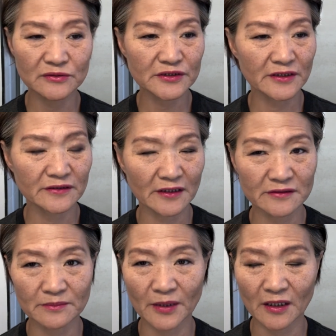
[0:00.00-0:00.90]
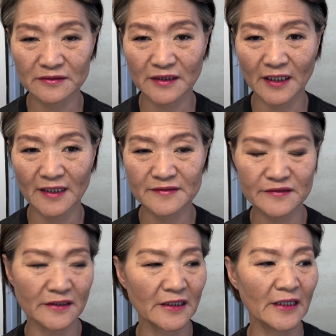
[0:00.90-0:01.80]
turn on the podcast,